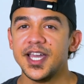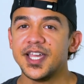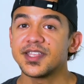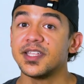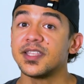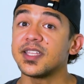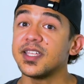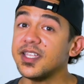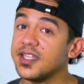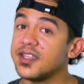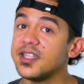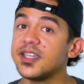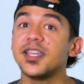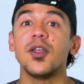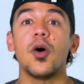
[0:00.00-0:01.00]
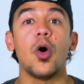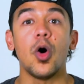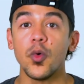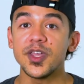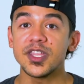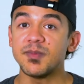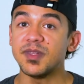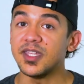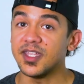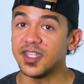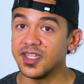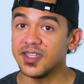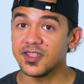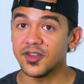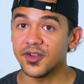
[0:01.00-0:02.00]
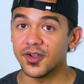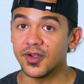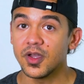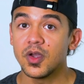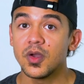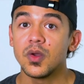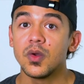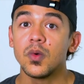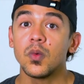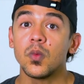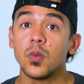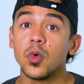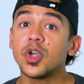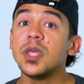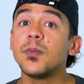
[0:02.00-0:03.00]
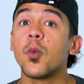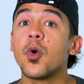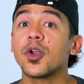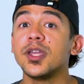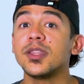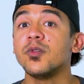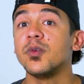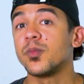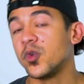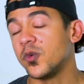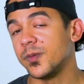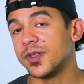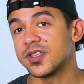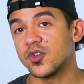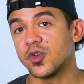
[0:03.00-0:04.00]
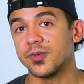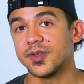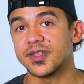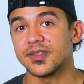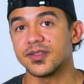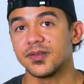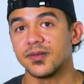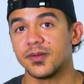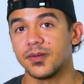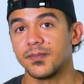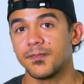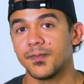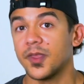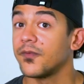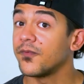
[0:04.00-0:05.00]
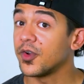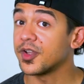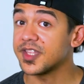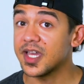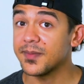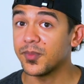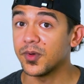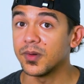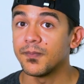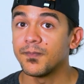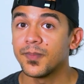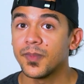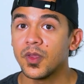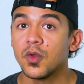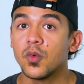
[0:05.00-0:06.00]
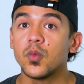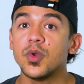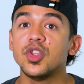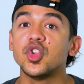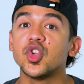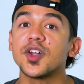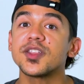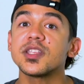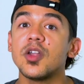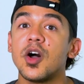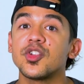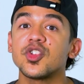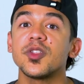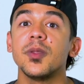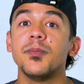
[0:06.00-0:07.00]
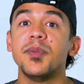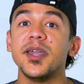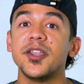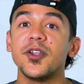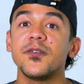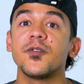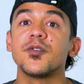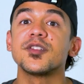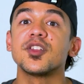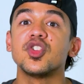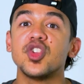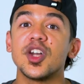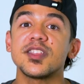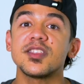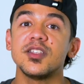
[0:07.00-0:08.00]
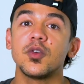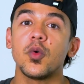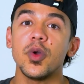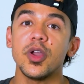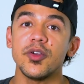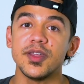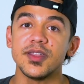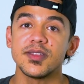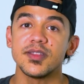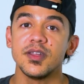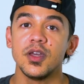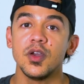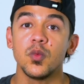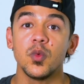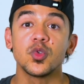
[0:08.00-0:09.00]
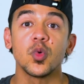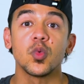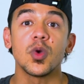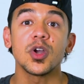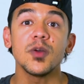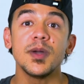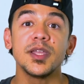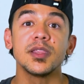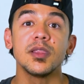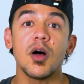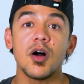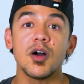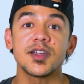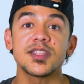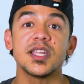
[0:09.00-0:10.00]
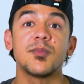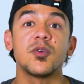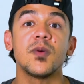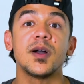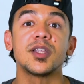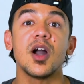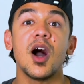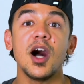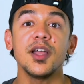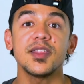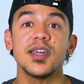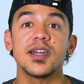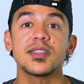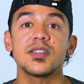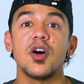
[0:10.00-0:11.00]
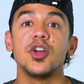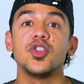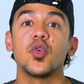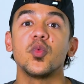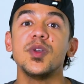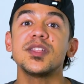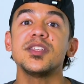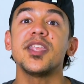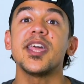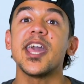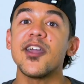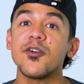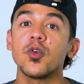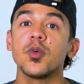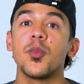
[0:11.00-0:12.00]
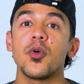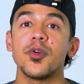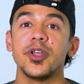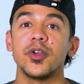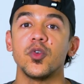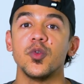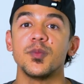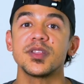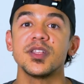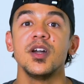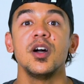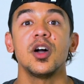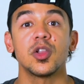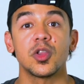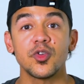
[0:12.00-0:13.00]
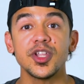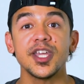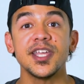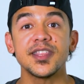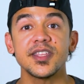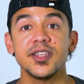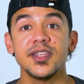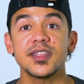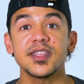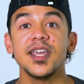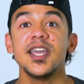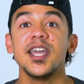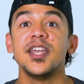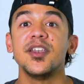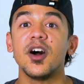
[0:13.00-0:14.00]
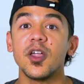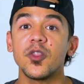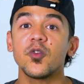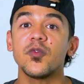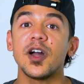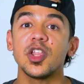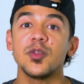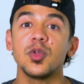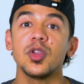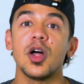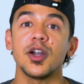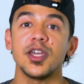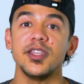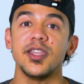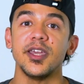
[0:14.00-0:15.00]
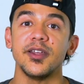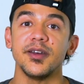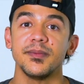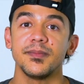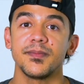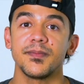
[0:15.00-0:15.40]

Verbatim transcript: Since easy can always be easier, we'll keep working to improve this service. For example, we just launched the beta for suggested queries, which will recommend logs that provide context on your recent error reporting groups, alerting incidents, and other valuable logging data.